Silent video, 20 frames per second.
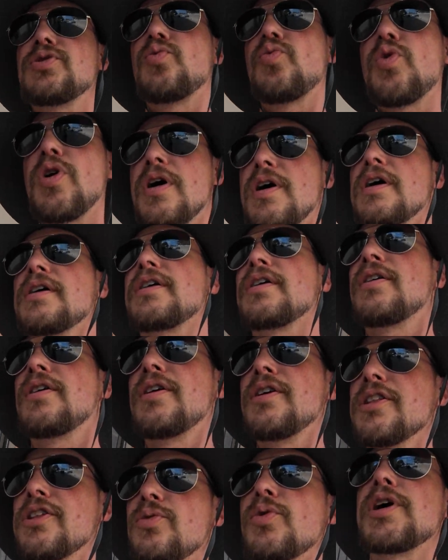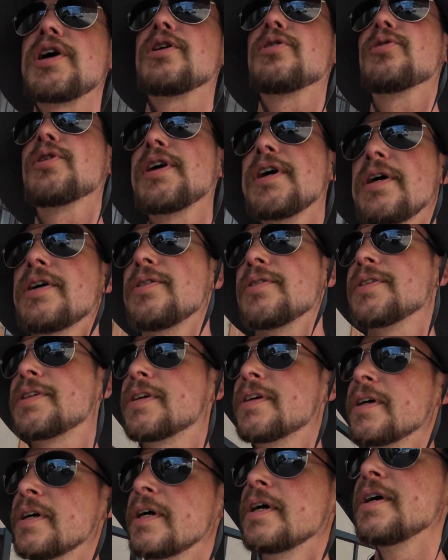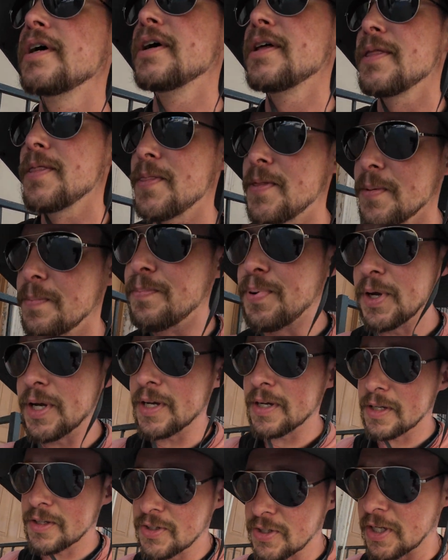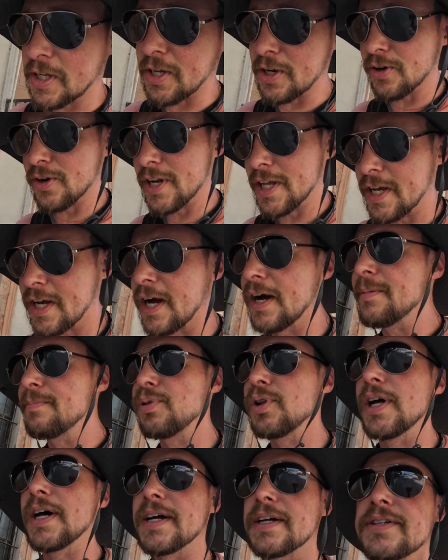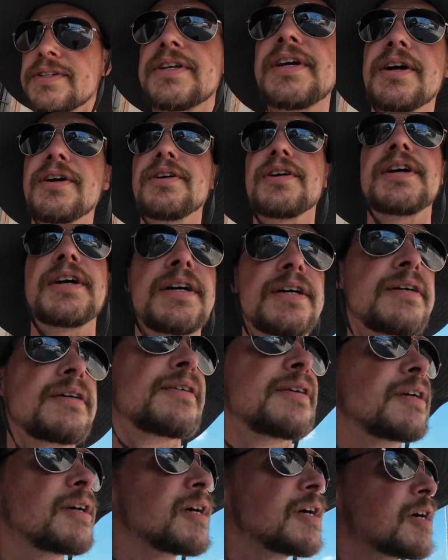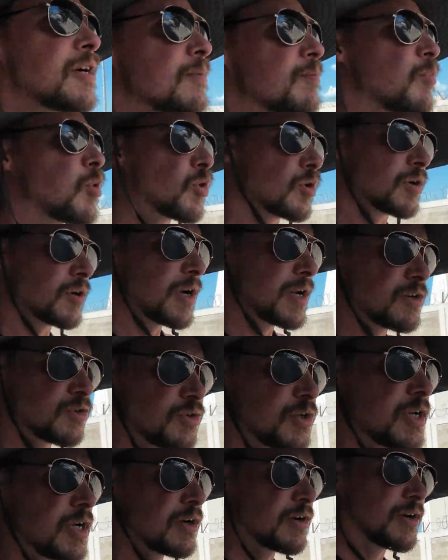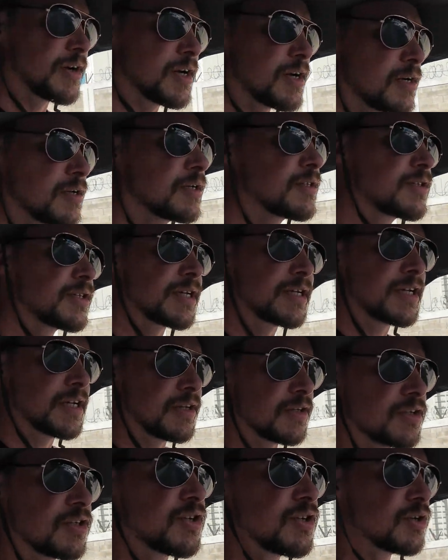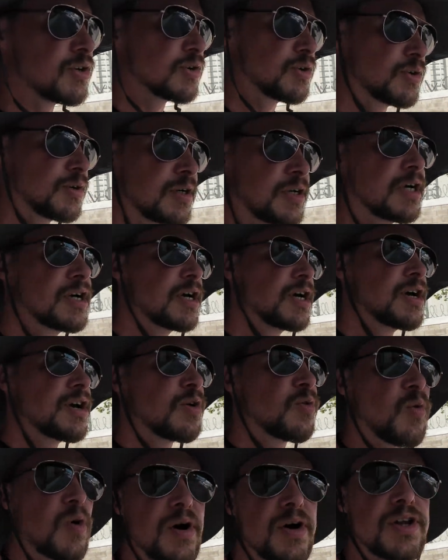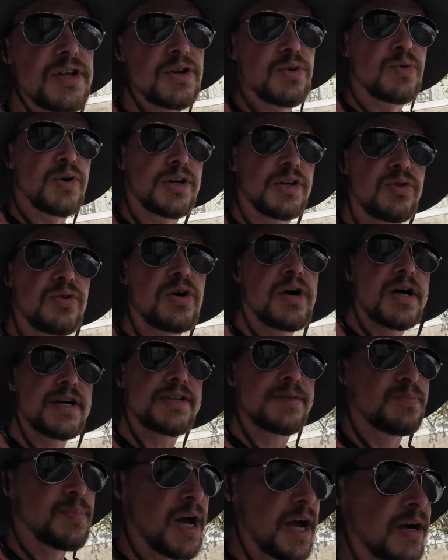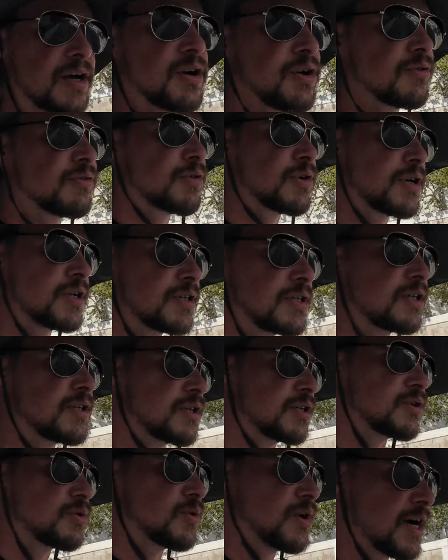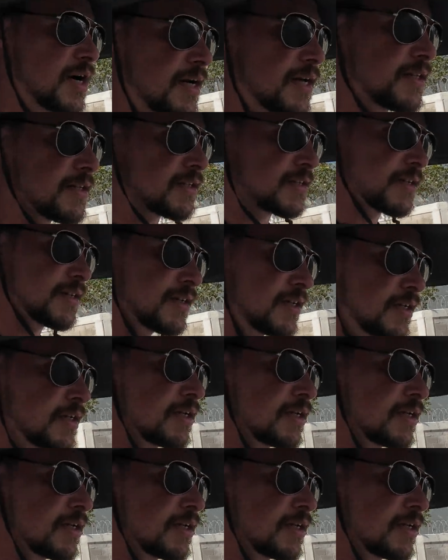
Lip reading: walk all the way around the big security complex area, border entry area, to get to where you would cross back over into the US.